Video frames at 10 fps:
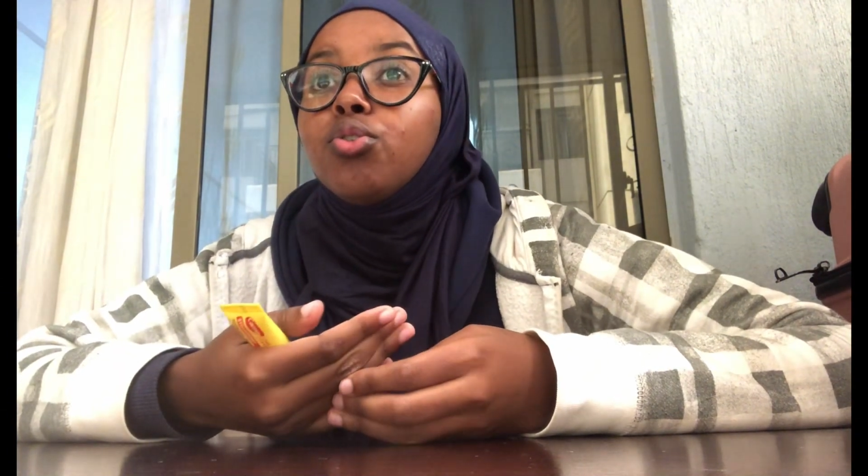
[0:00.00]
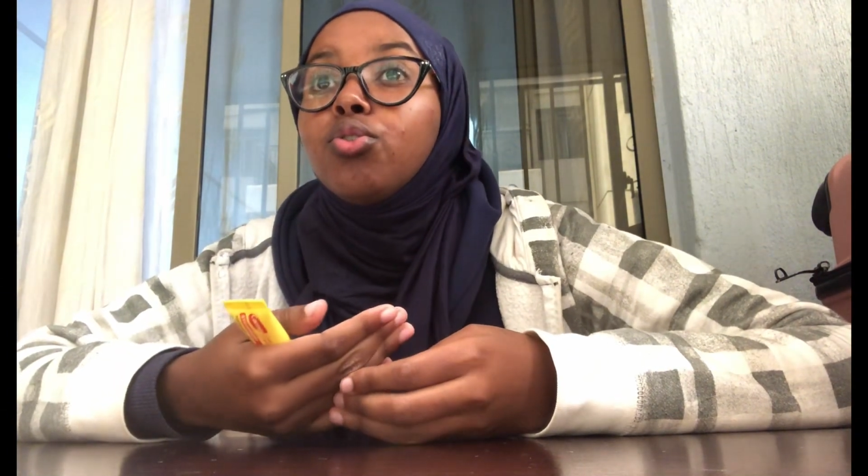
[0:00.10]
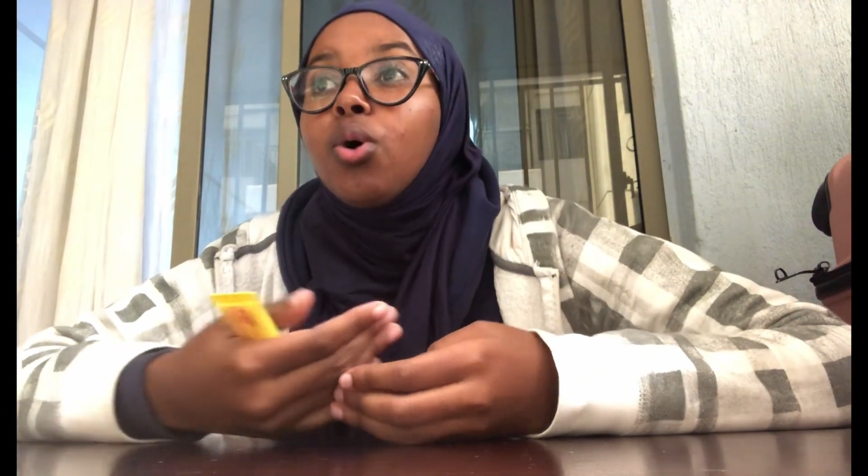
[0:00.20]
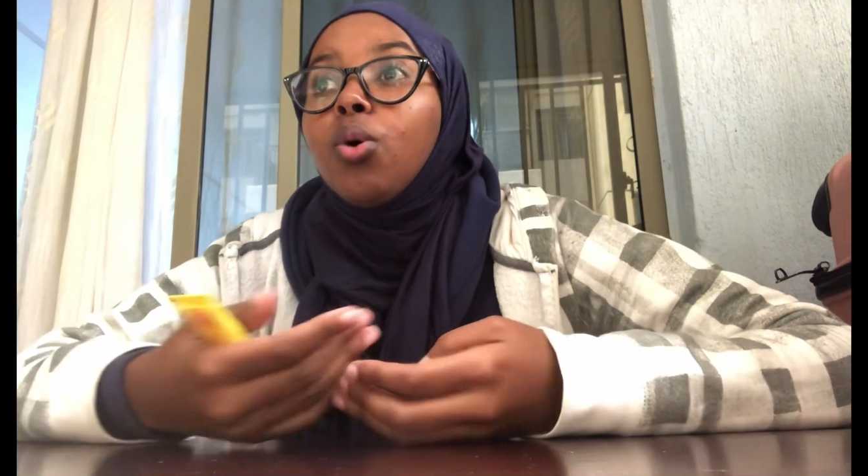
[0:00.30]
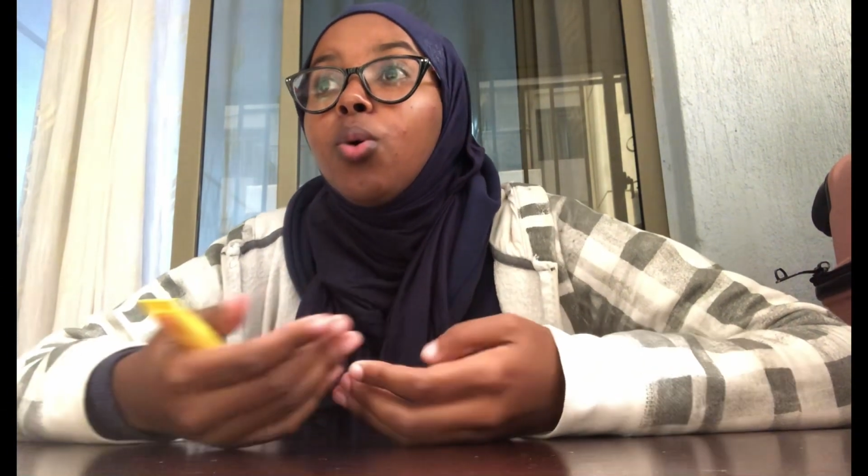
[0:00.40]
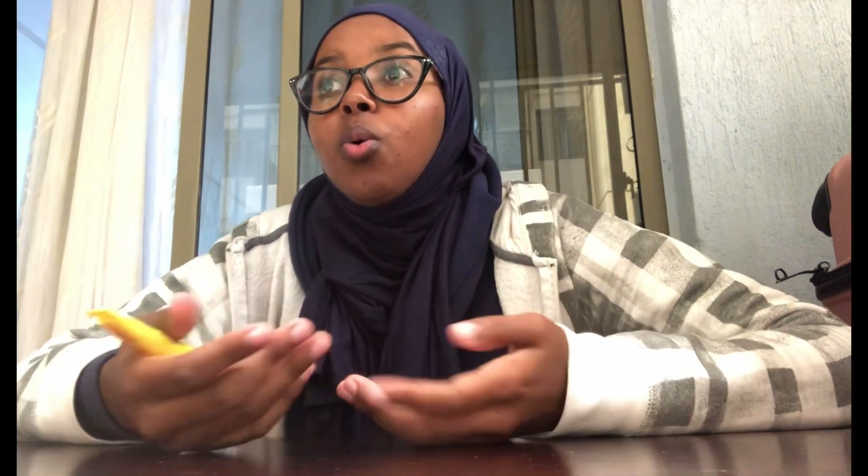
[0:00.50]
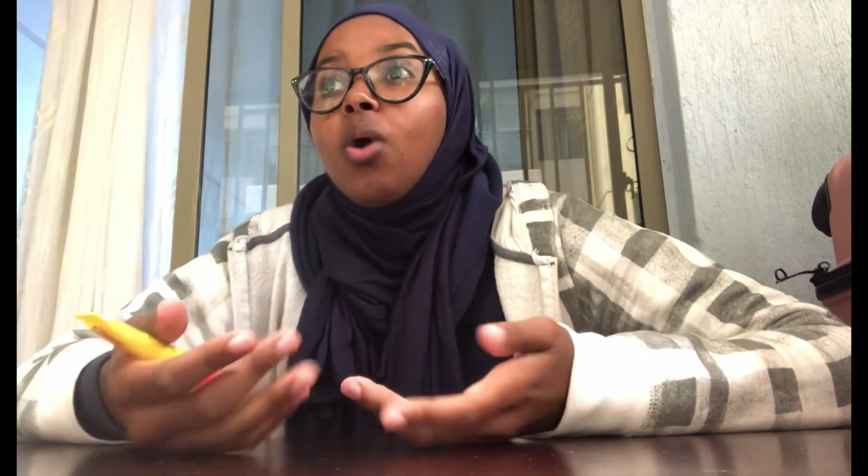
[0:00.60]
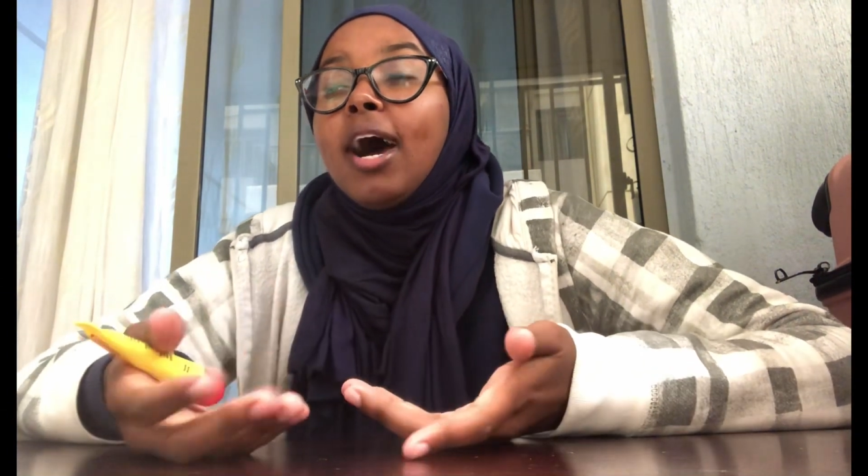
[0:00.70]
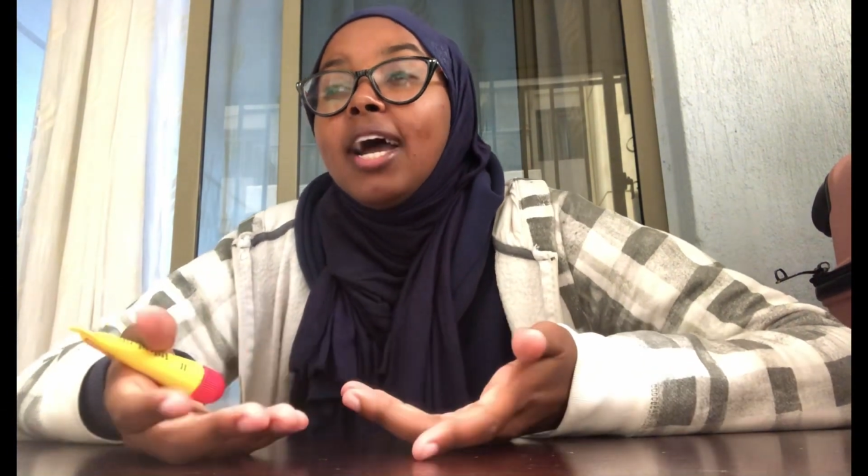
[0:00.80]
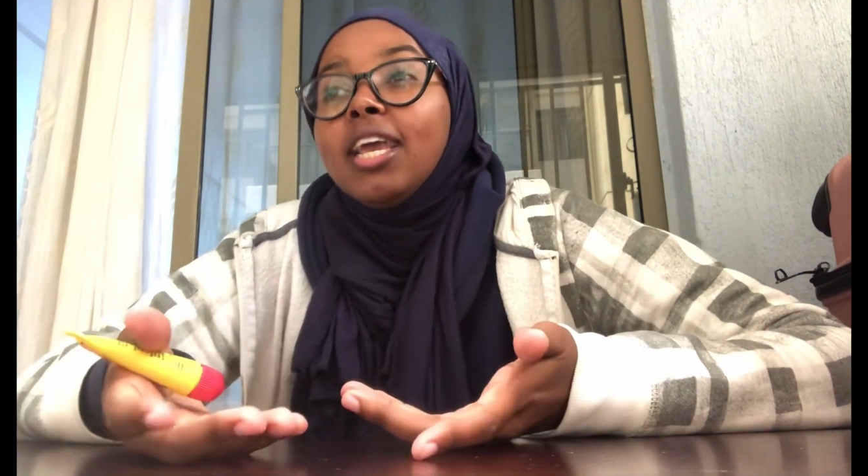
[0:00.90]
So
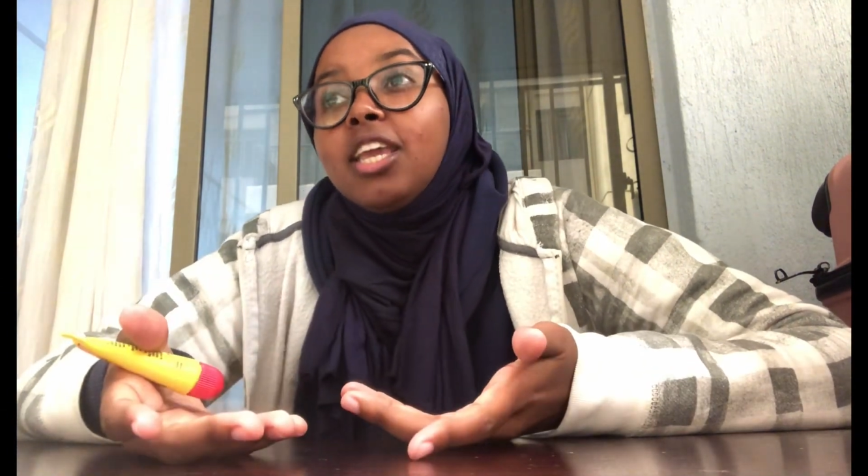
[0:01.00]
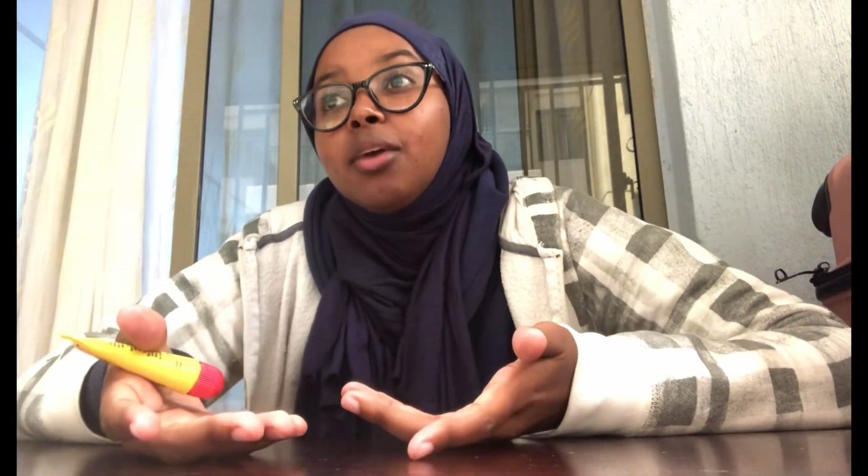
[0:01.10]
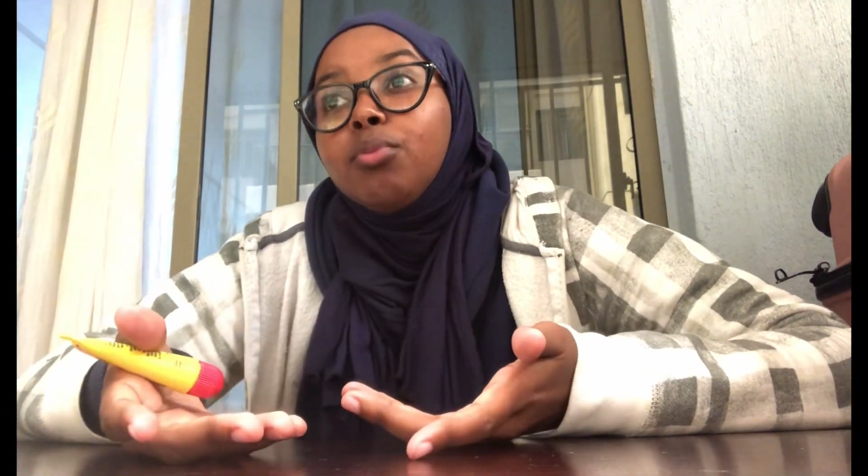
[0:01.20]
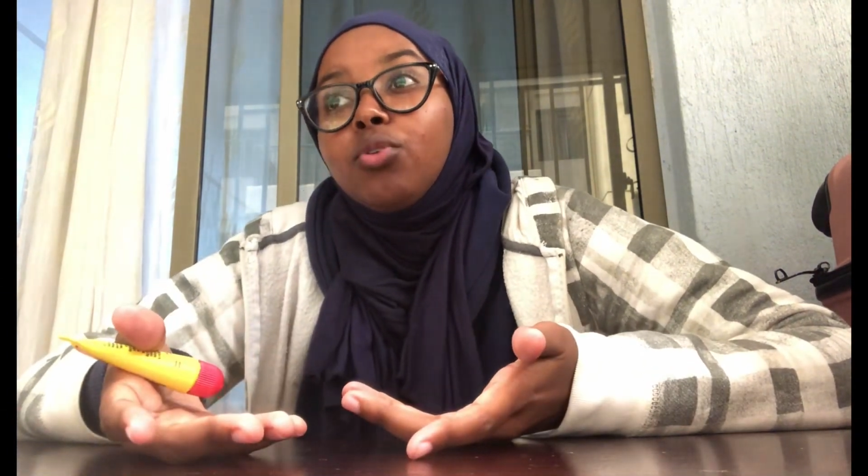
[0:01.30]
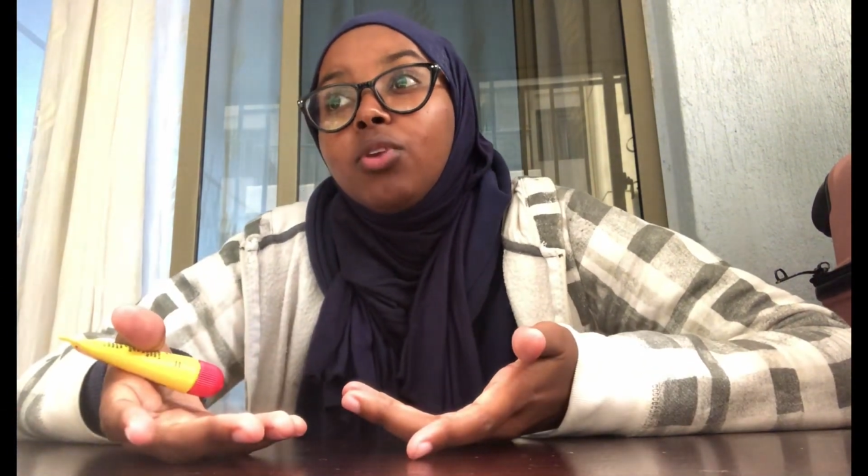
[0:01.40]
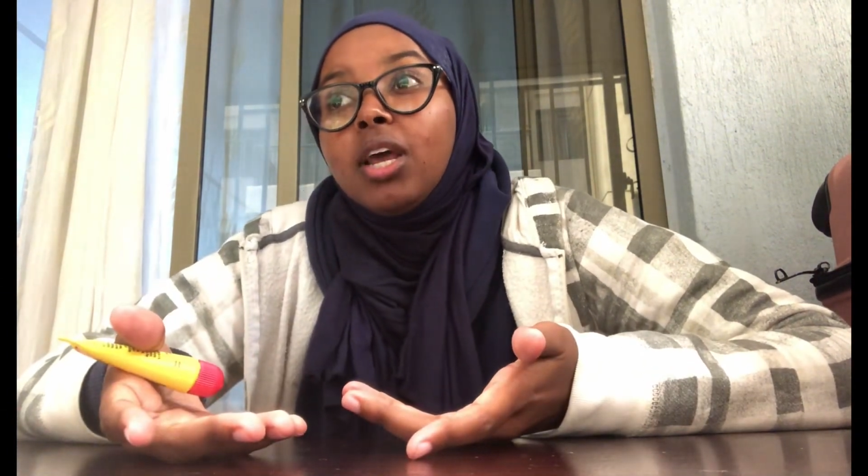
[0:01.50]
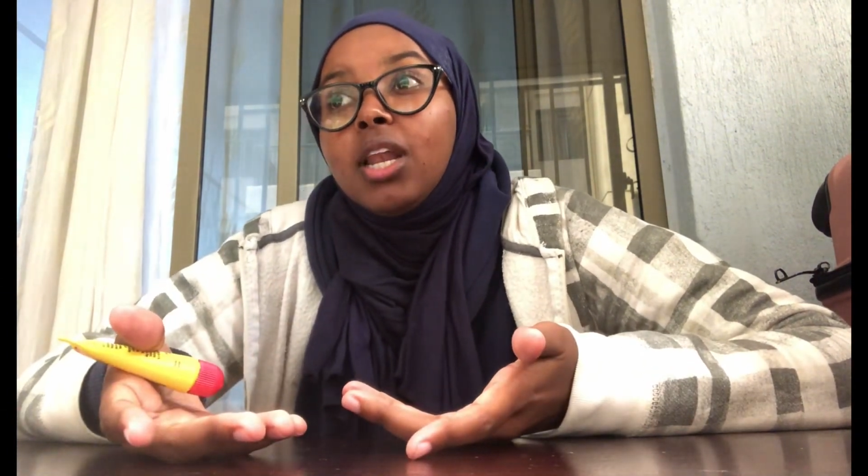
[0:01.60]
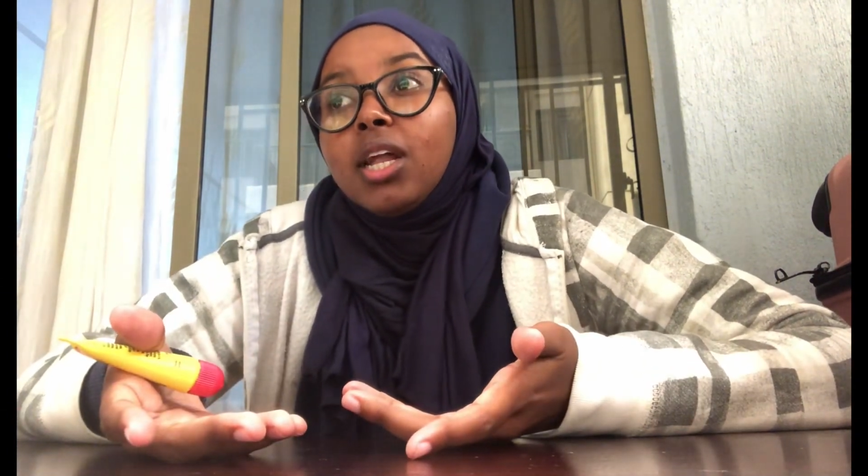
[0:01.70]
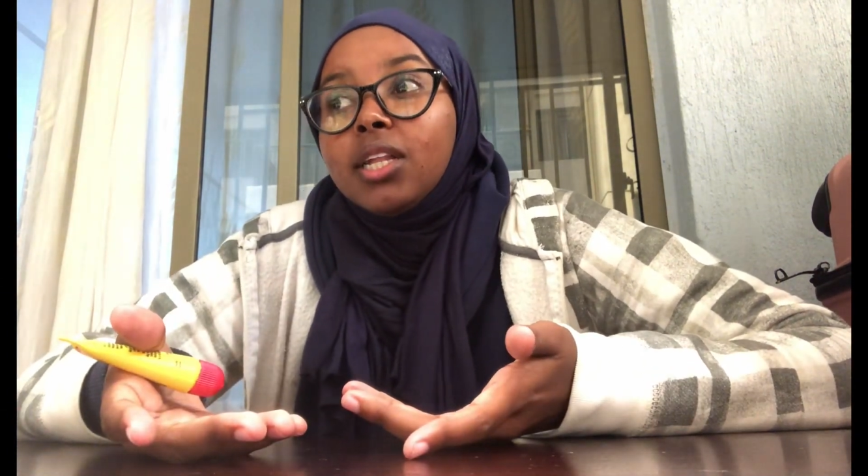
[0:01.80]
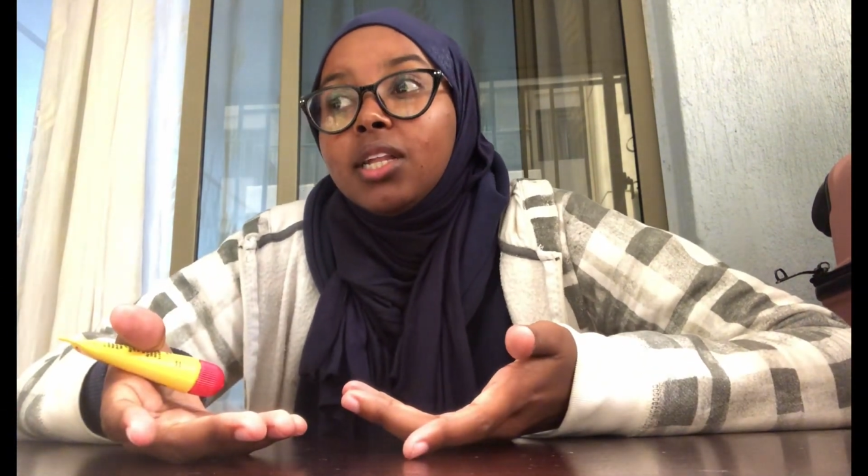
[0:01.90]
I came to
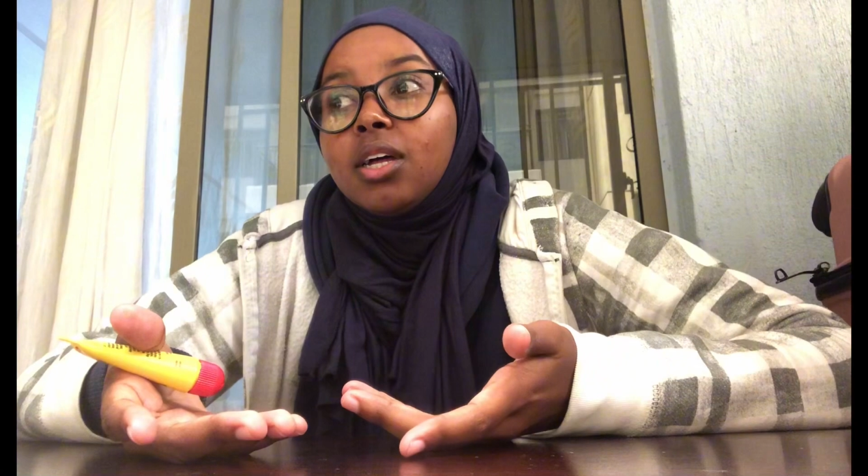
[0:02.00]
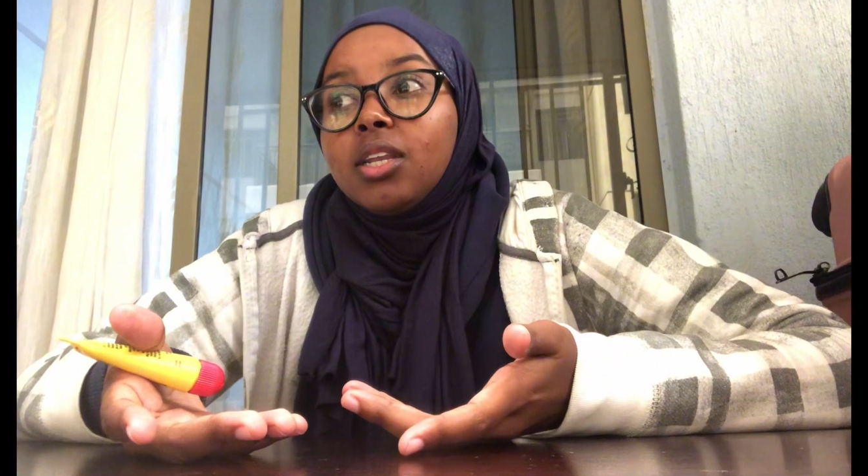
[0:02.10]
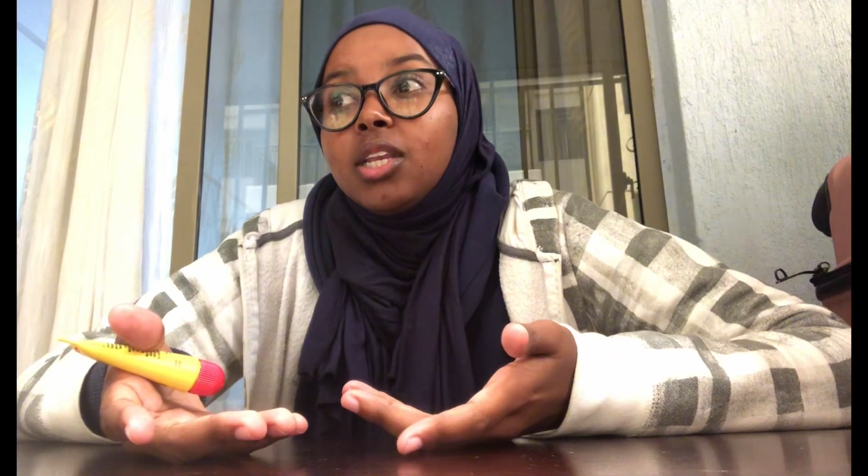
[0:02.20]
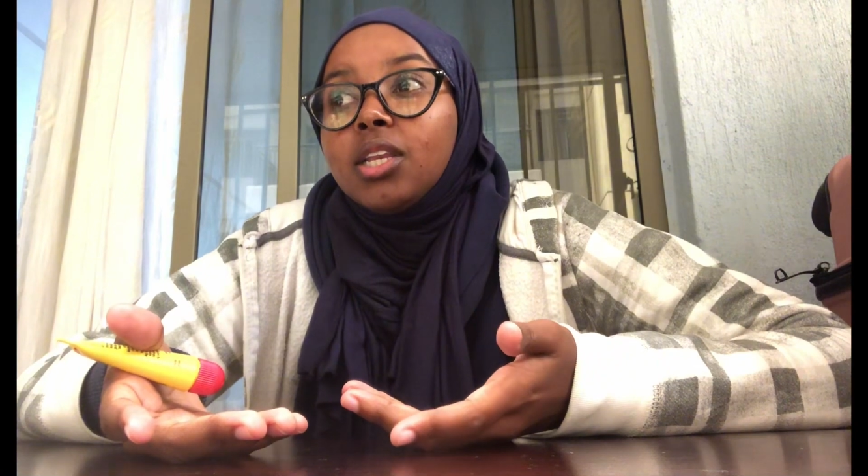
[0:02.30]
realize that